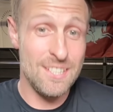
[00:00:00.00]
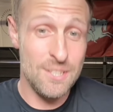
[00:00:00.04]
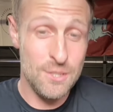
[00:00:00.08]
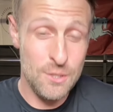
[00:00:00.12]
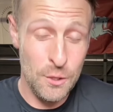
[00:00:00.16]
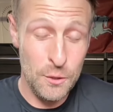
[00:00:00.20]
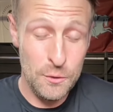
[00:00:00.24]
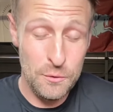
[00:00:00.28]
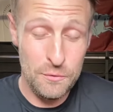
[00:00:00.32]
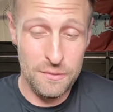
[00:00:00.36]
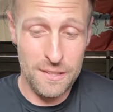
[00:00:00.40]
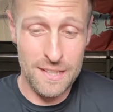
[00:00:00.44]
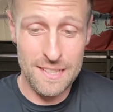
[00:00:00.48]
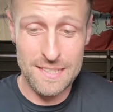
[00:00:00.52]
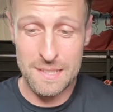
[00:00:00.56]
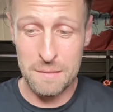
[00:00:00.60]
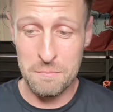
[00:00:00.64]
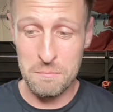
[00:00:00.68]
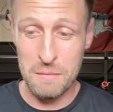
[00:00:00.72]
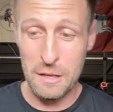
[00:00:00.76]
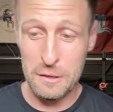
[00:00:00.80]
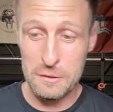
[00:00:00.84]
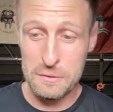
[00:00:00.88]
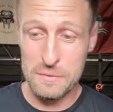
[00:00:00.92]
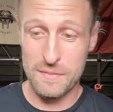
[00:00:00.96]
shoot things and
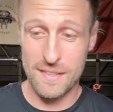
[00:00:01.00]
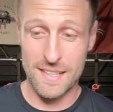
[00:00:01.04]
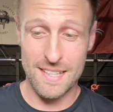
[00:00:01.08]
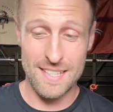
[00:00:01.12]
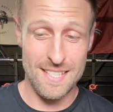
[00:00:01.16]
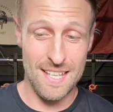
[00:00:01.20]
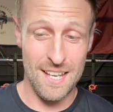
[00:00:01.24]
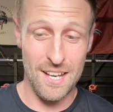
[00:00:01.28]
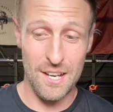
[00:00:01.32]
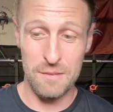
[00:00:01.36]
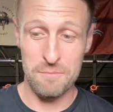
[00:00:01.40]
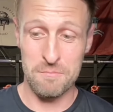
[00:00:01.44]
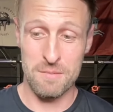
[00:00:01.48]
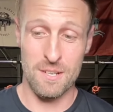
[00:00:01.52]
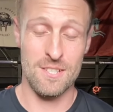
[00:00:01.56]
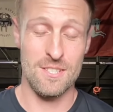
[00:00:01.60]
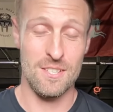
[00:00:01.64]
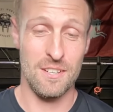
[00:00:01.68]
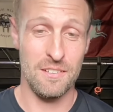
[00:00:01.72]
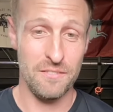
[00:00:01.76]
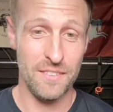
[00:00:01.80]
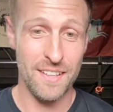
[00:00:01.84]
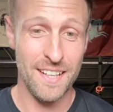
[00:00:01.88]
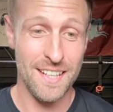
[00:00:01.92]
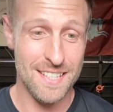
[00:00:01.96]
blow things up because
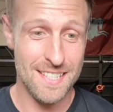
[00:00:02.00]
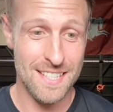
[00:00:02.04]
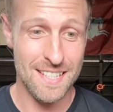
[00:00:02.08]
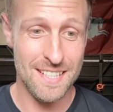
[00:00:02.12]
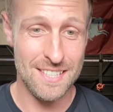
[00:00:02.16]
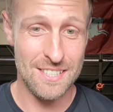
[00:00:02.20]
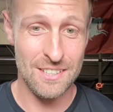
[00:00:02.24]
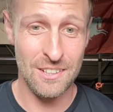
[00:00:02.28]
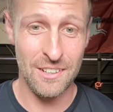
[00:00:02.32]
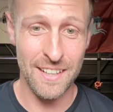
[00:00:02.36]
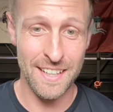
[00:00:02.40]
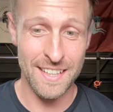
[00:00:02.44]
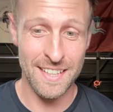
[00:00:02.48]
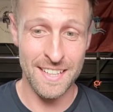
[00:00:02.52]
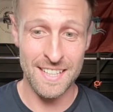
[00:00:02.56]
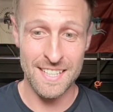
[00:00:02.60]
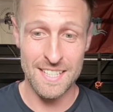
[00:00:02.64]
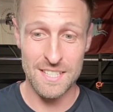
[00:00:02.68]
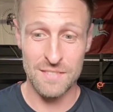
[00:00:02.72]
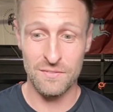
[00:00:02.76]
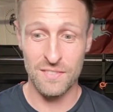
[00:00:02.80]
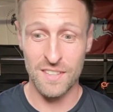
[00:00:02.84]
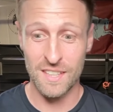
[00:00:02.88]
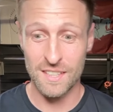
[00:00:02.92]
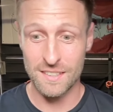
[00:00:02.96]
I think it's exciting and
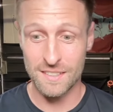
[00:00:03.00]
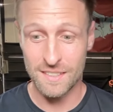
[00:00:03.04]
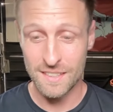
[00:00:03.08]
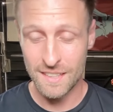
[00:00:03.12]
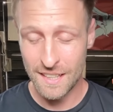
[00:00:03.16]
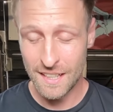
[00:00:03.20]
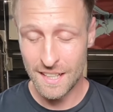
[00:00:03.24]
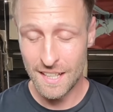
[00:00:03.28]
it's fun.